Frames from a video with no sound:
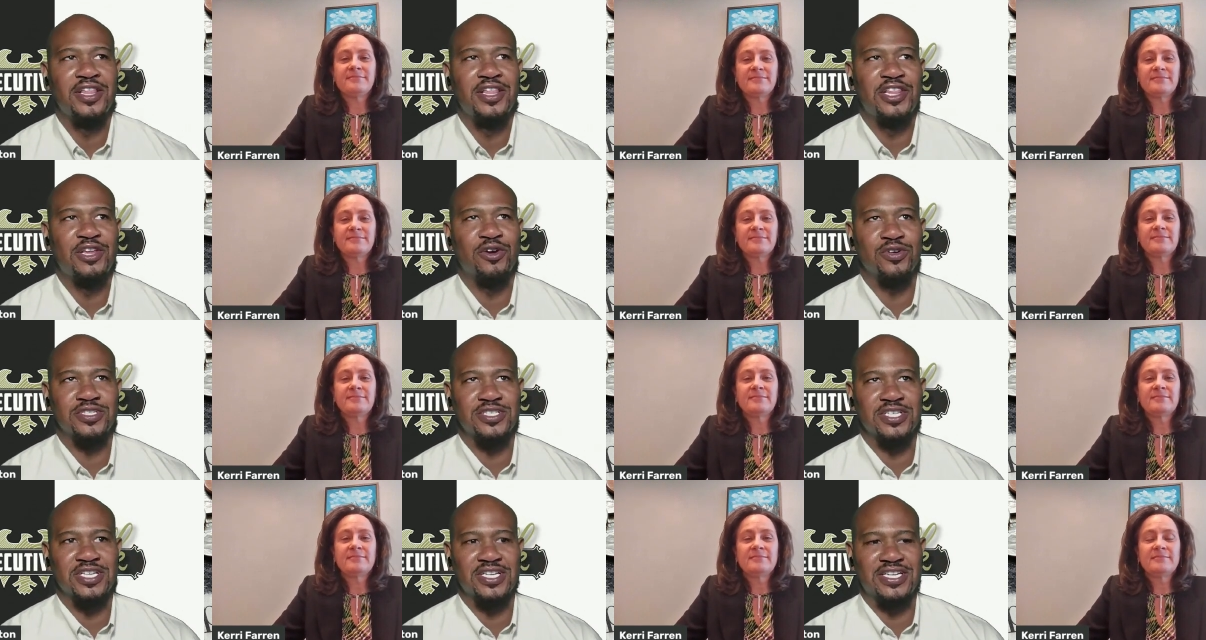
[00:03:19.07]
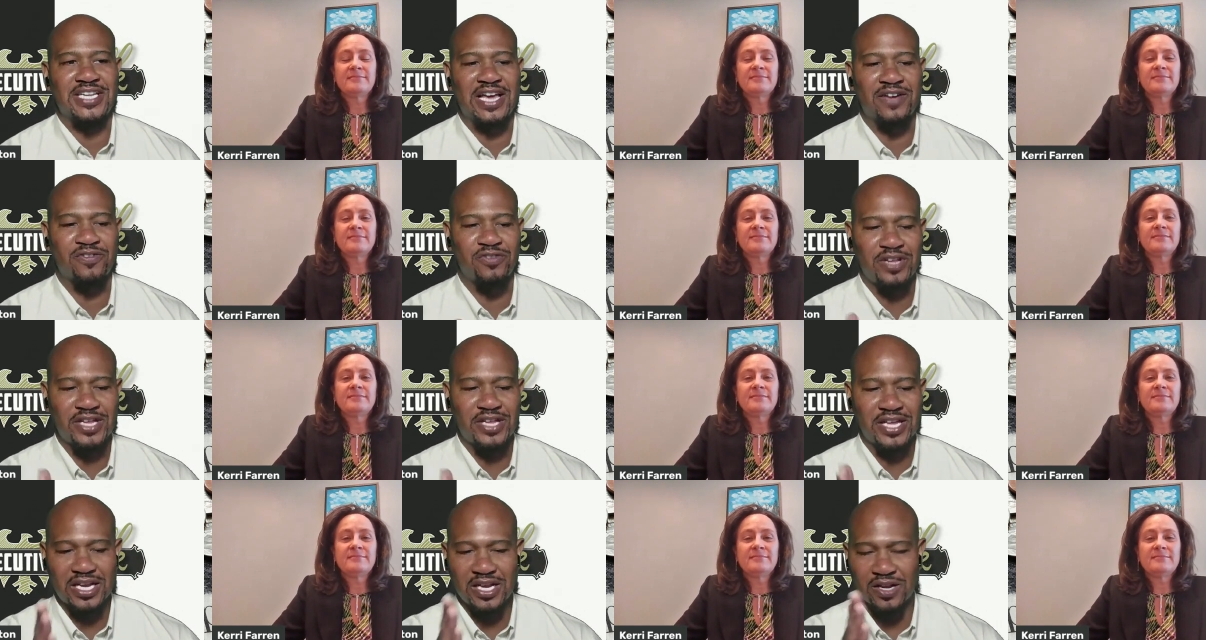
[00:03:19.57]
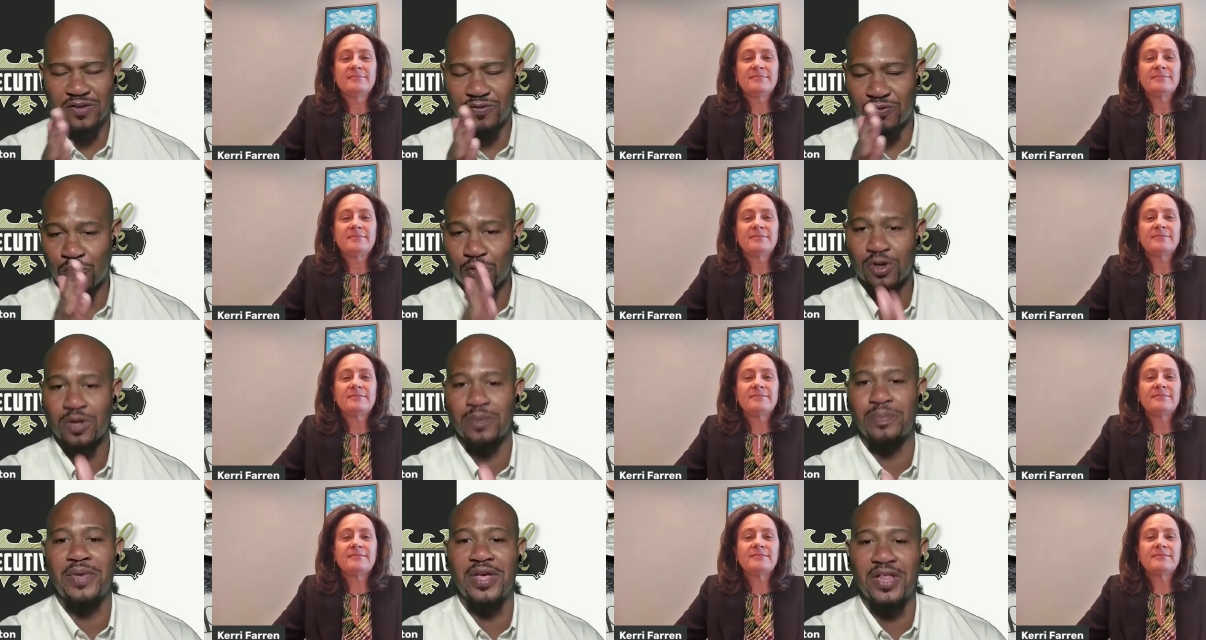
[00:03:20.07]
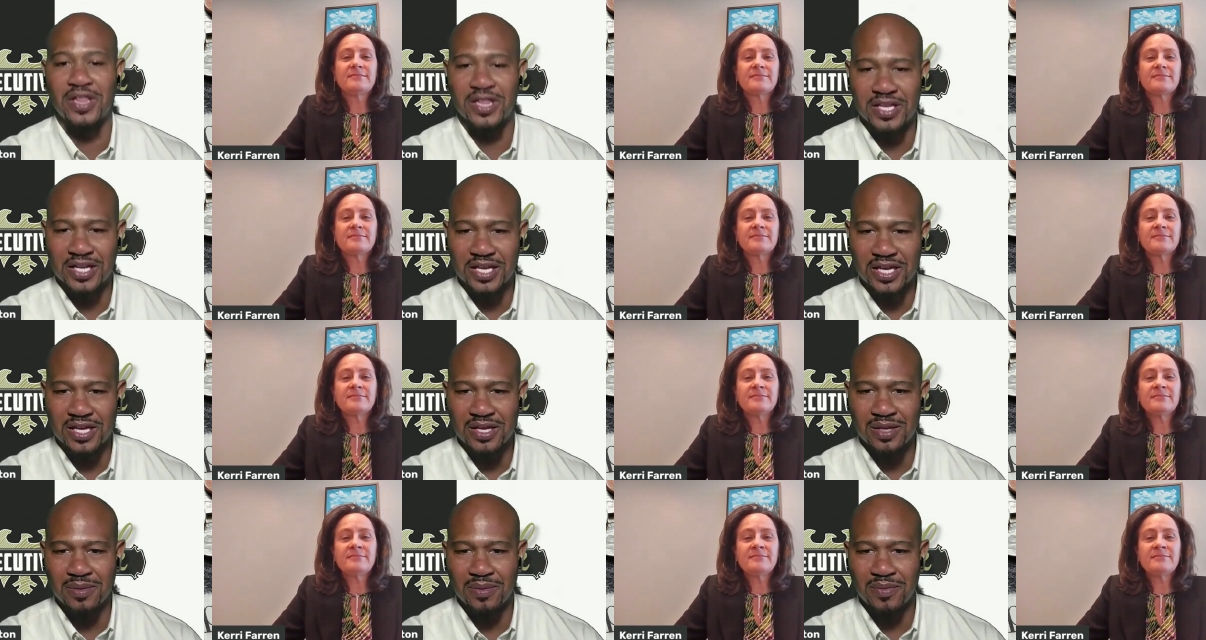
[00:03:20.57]
Speaker 1: there was a definitely an
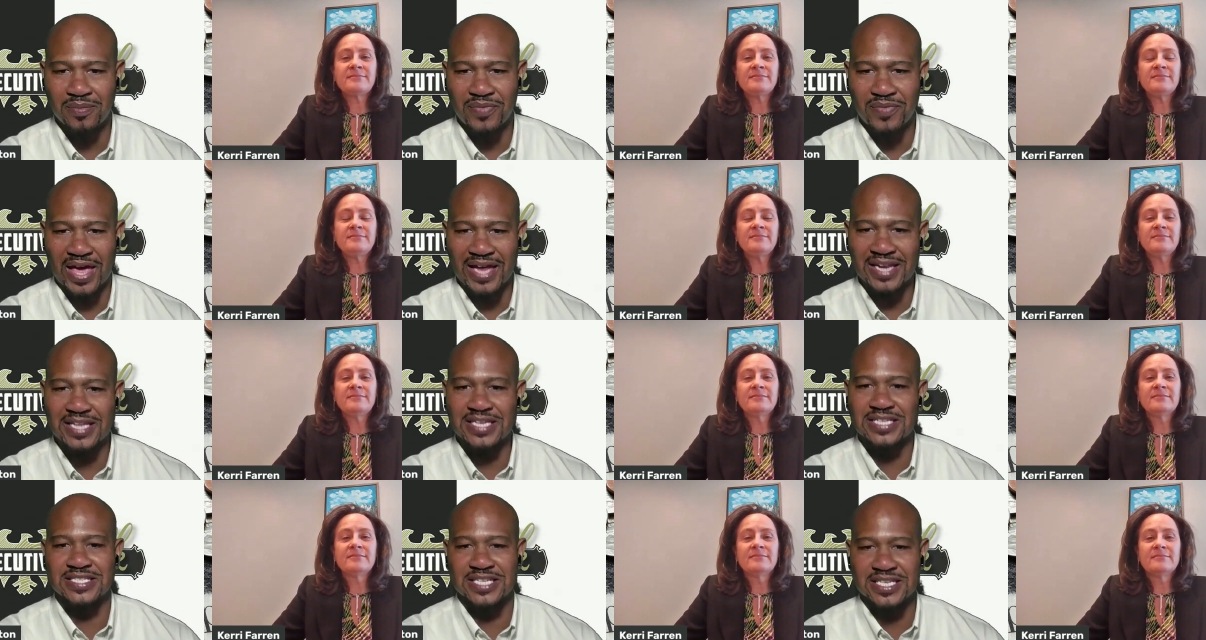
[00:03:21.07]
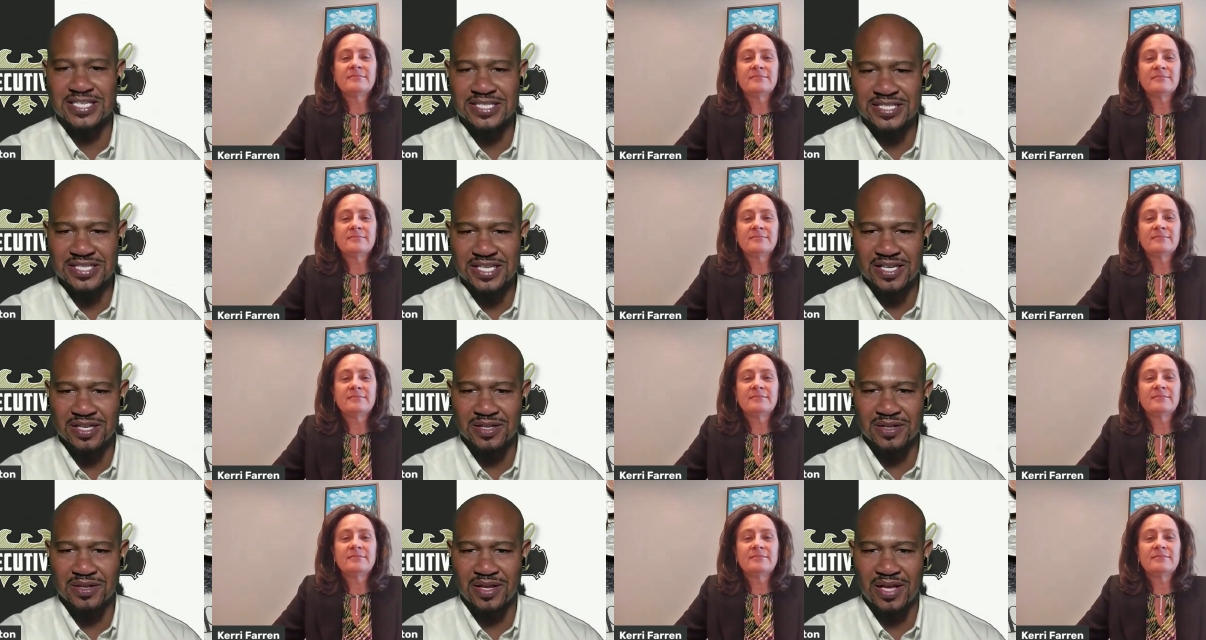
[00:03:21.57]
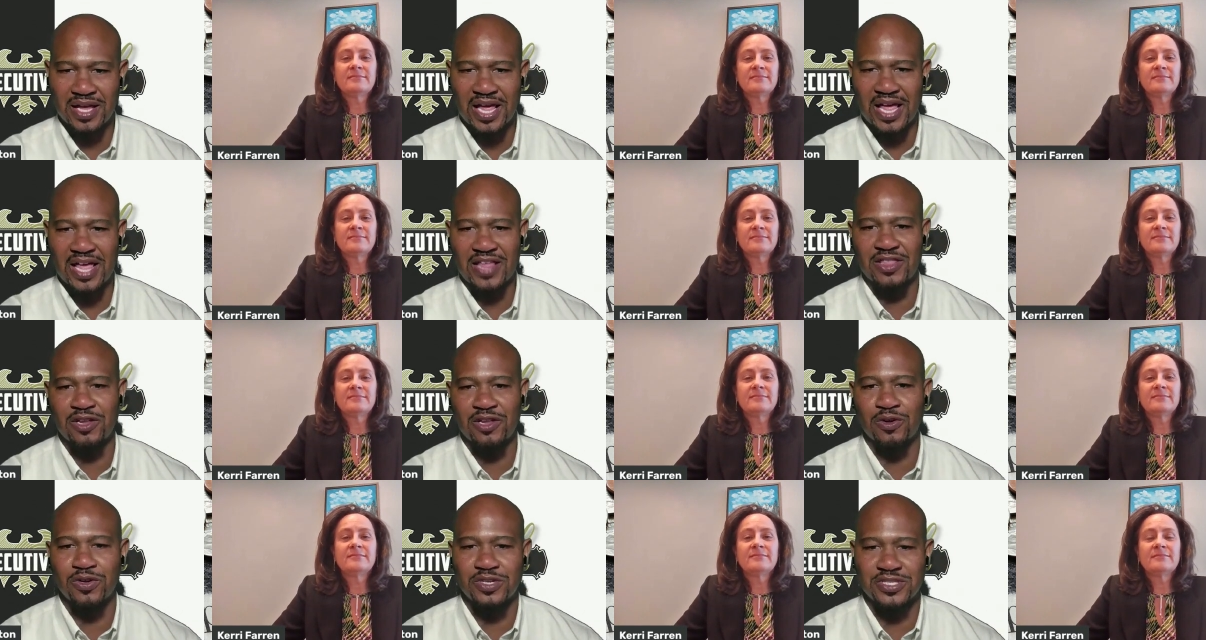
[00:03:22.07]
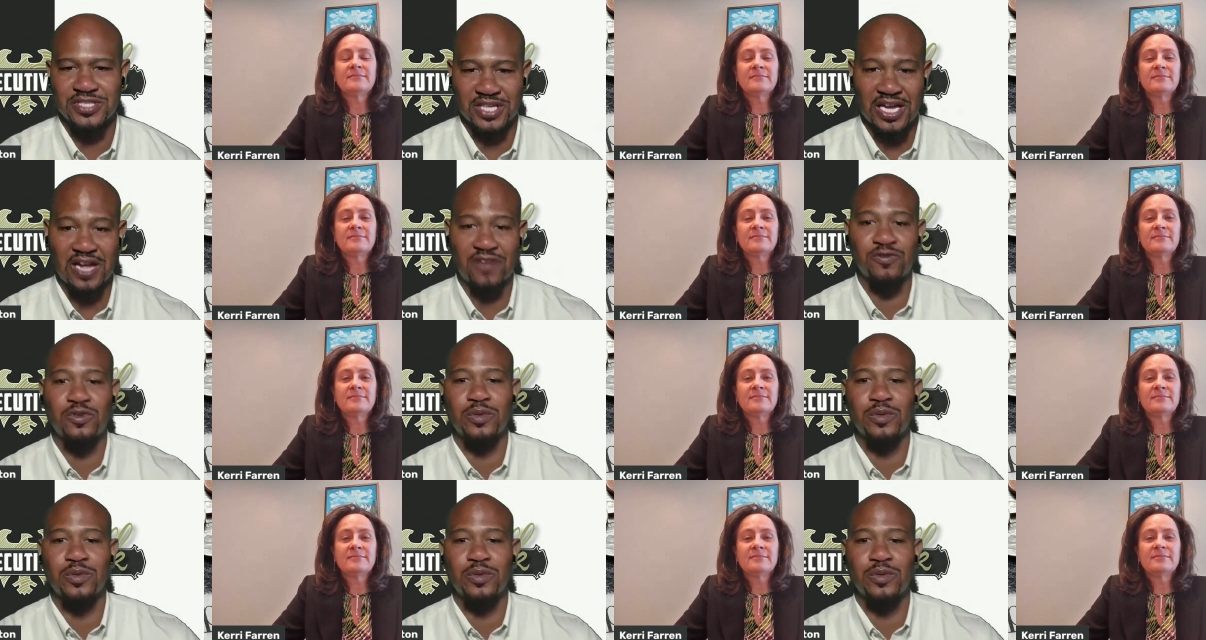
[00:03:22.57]
affordability that existed, and there was a
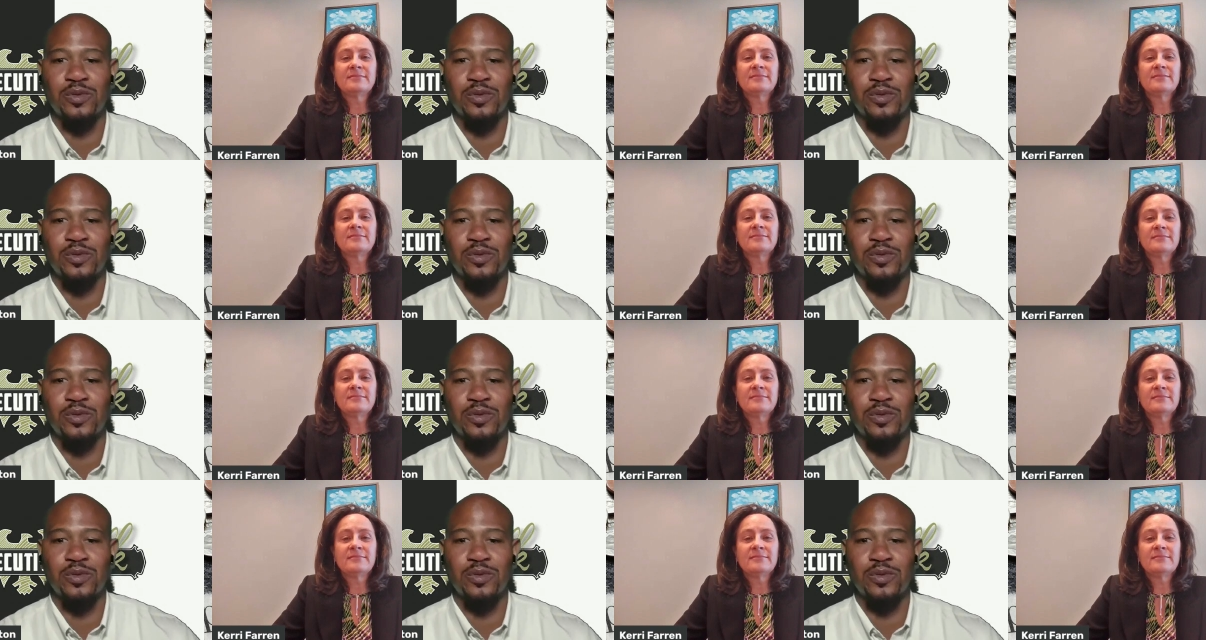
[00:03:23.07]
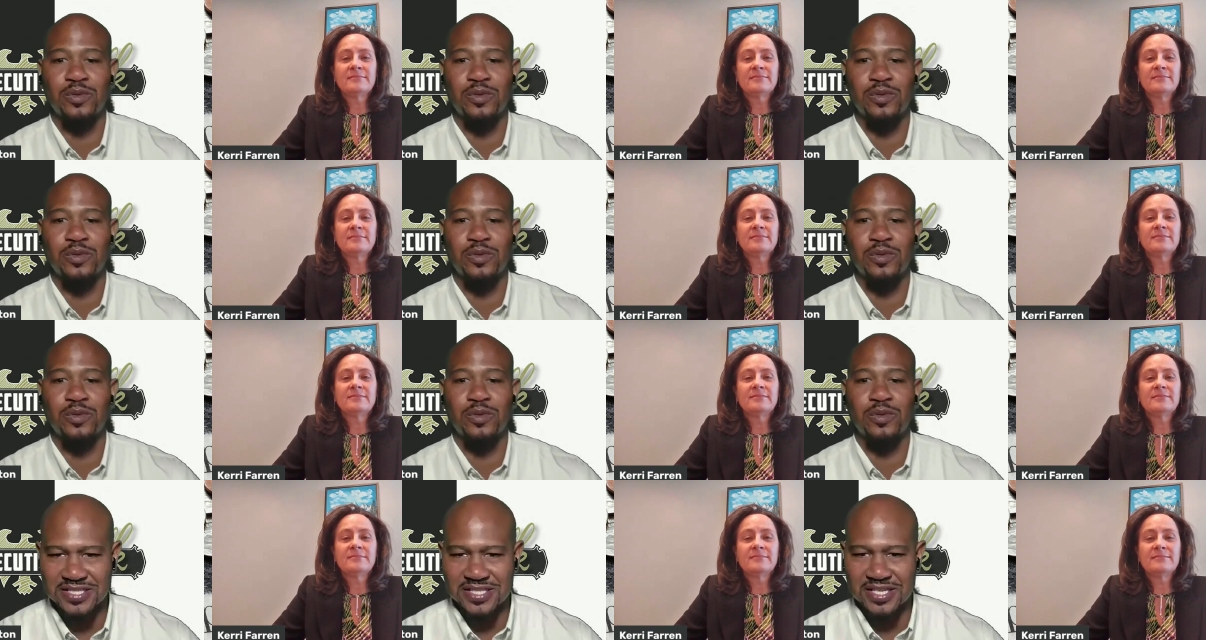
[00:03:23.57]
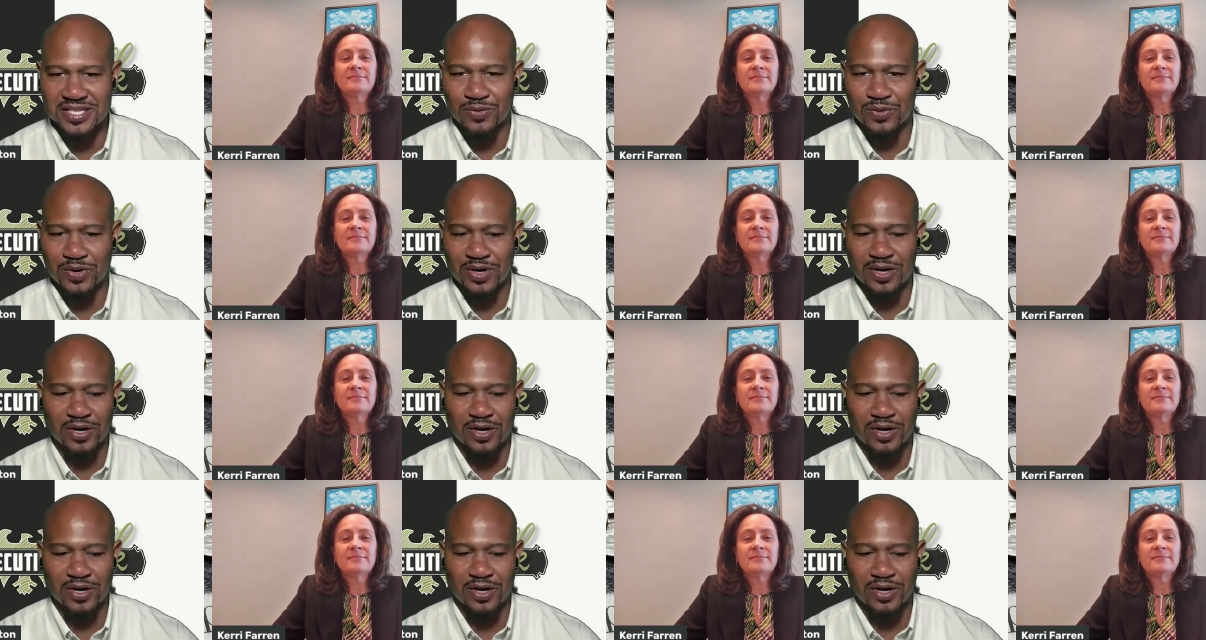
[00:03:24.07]
comfortability that existed.